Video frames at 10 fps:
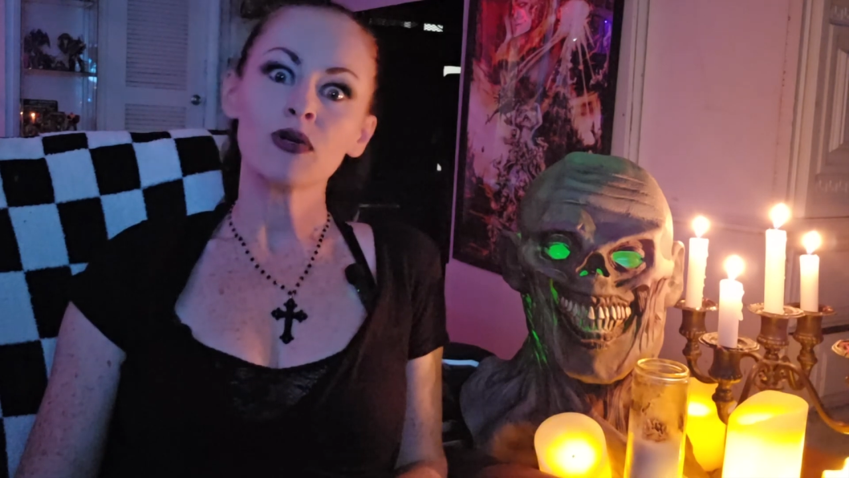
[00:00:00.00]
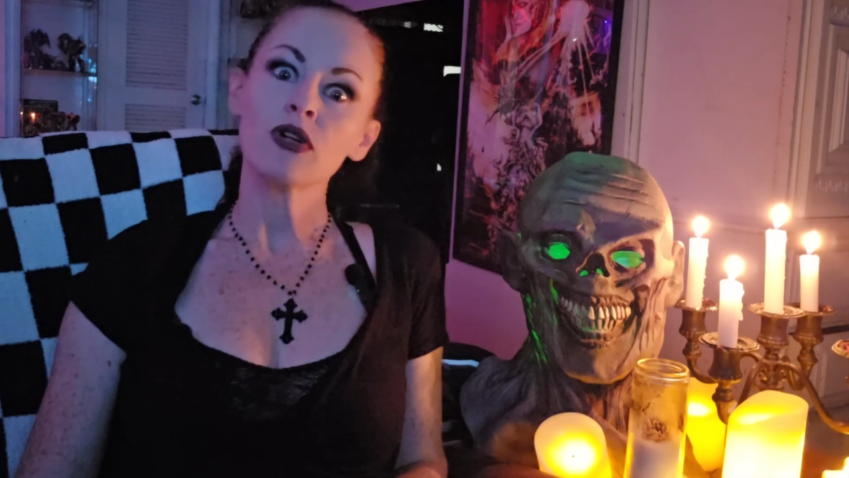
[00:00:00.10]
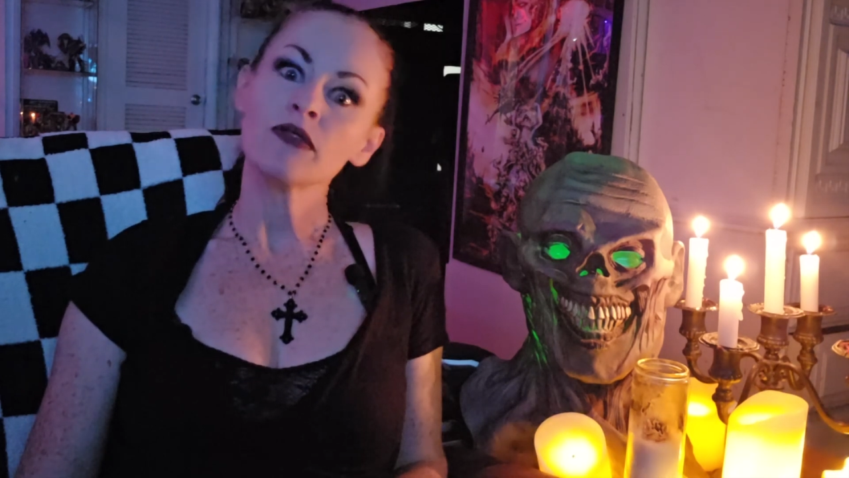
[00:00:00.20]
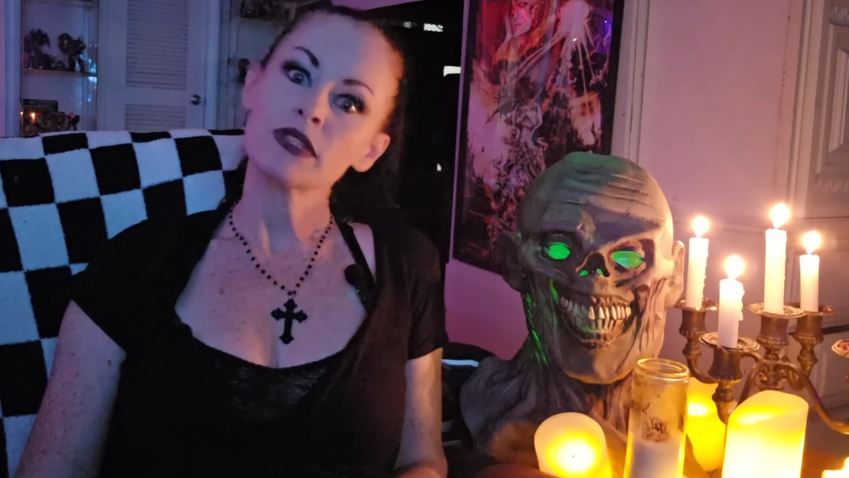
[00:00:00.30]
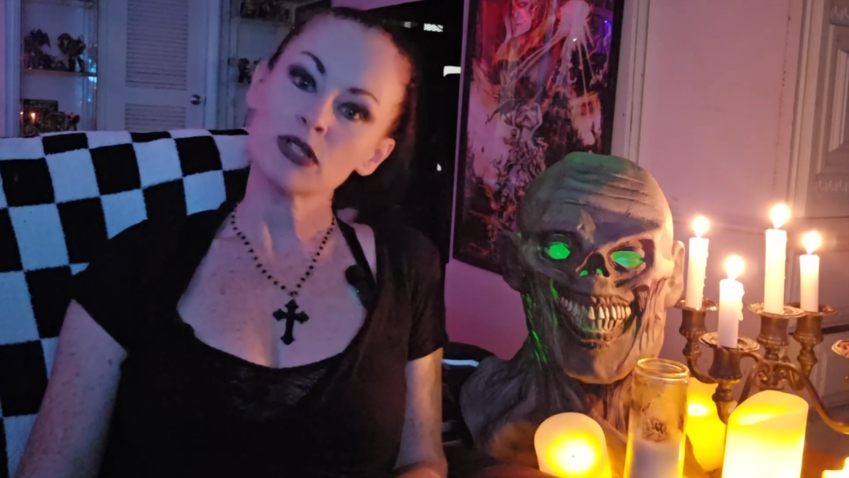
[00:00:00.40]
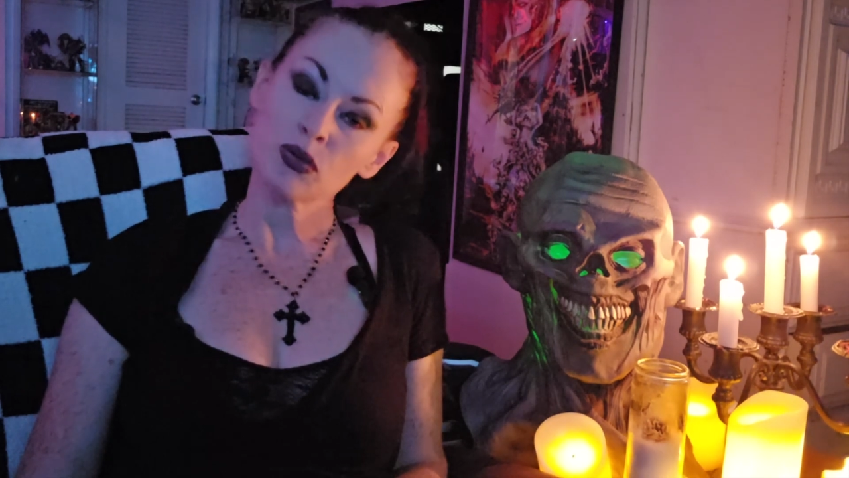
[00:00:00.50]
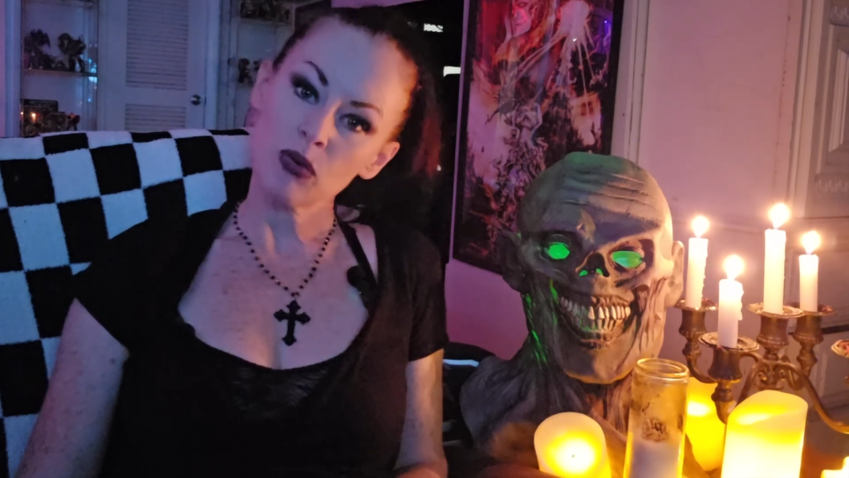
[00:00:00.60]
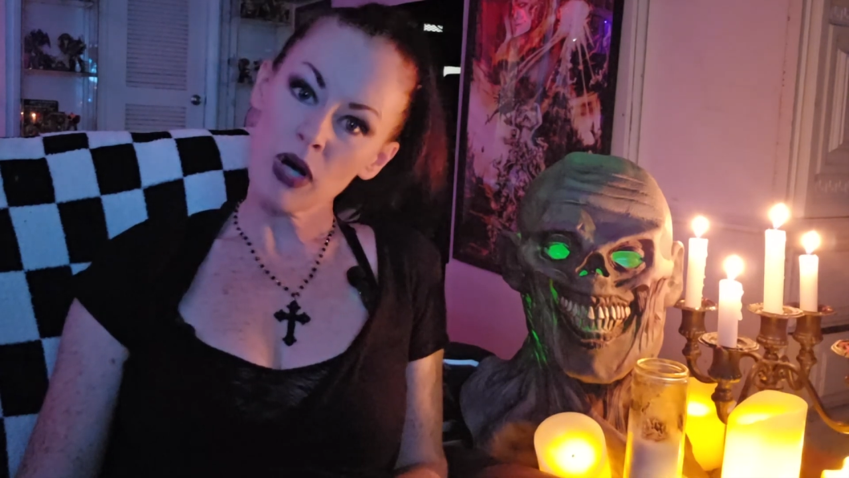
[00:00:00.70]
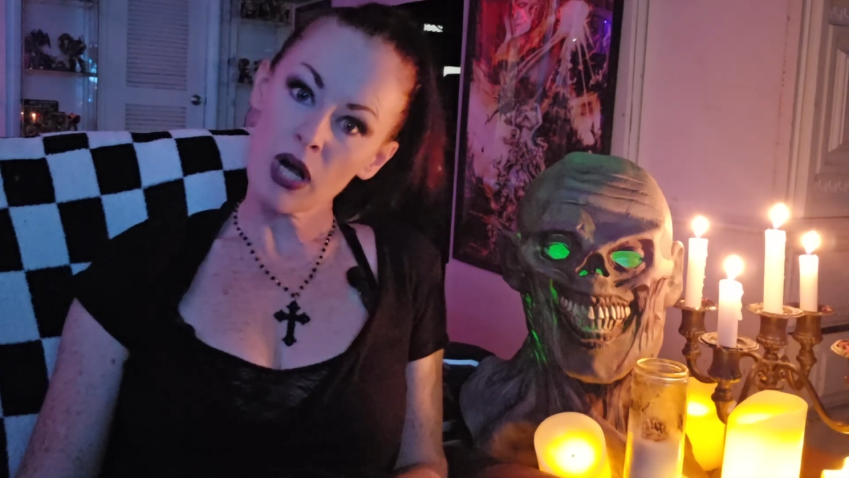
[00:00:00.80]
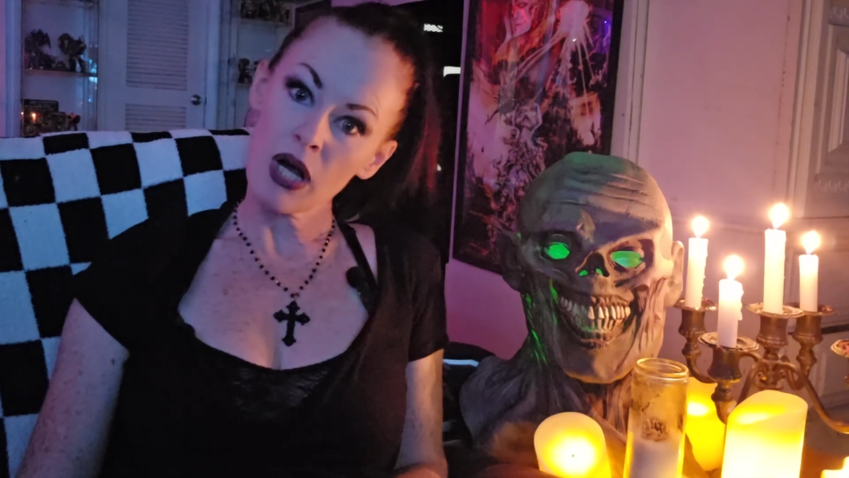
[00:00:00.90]
We're
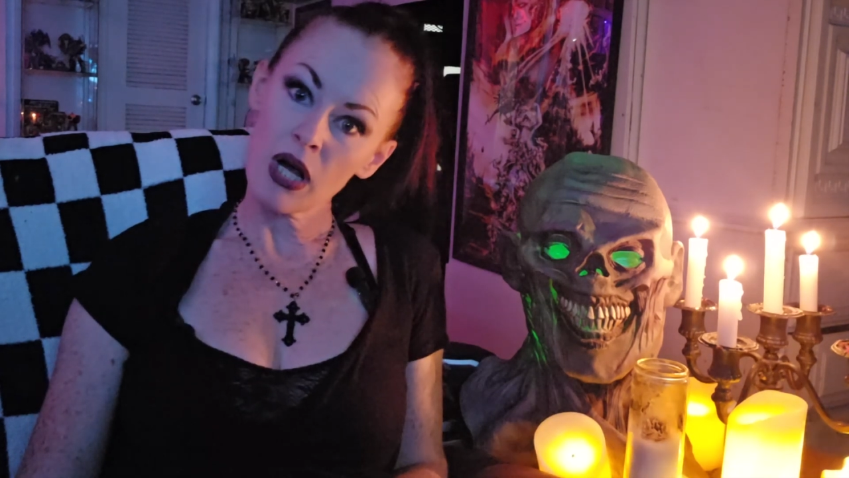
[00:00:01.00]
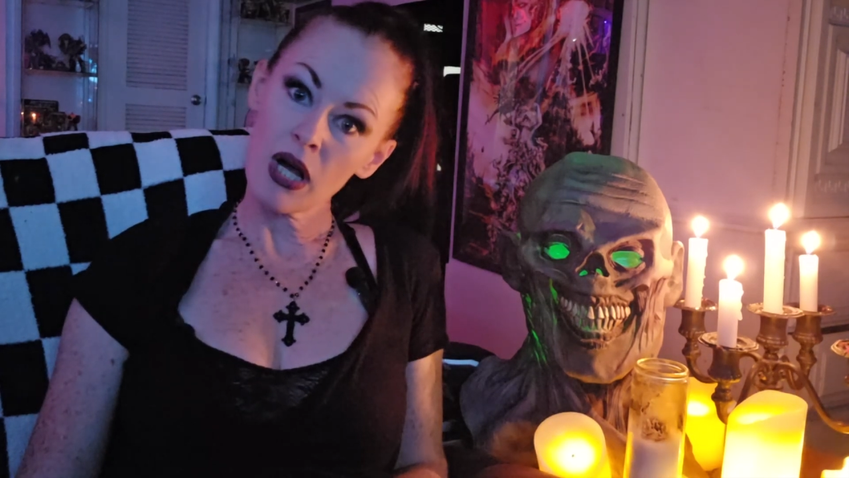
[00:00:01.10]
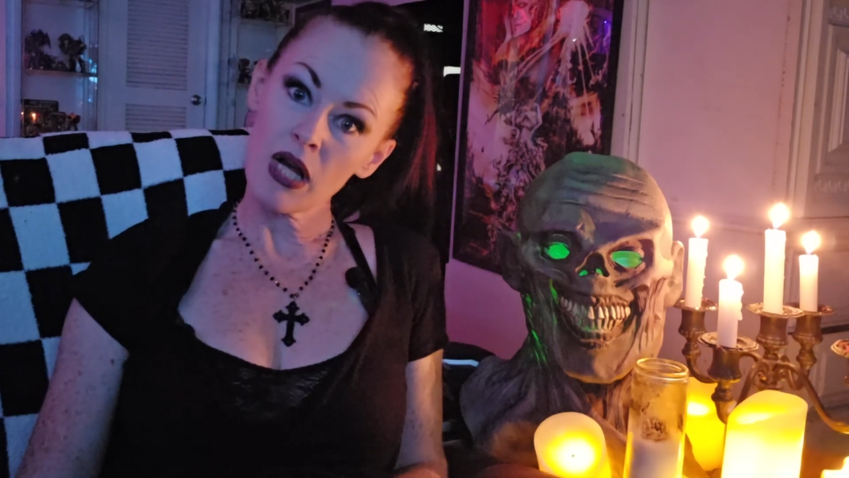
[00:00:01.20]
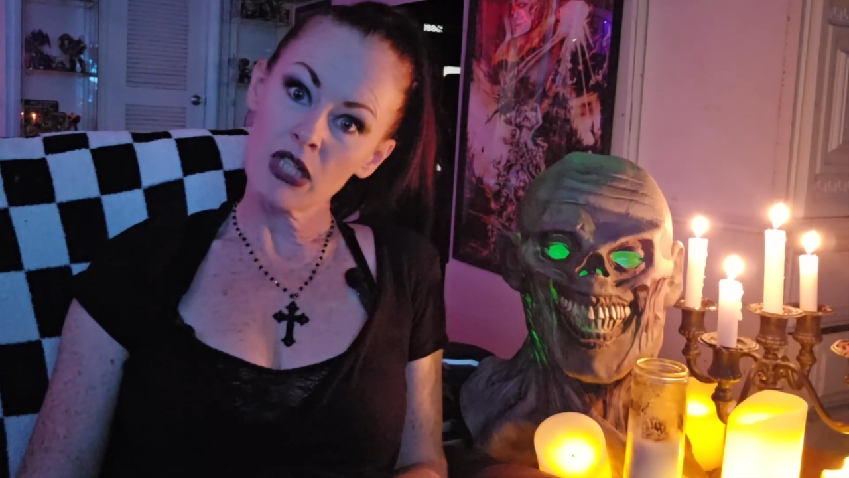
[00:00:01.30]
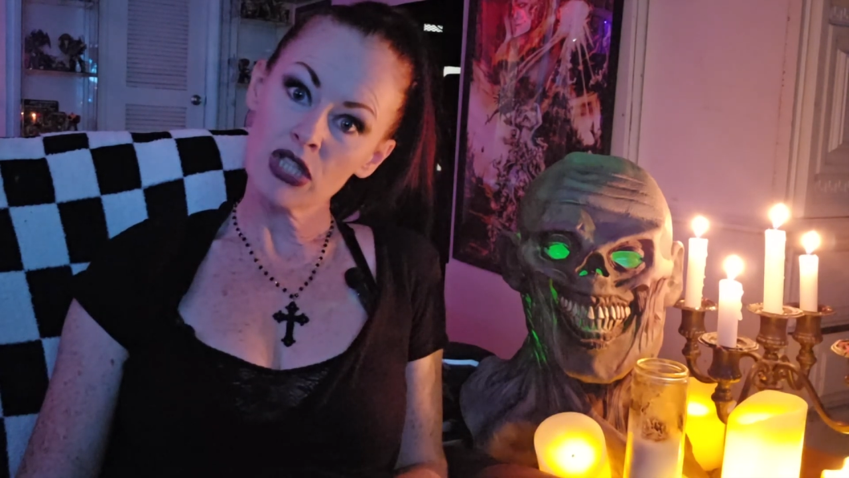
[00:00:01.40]
already super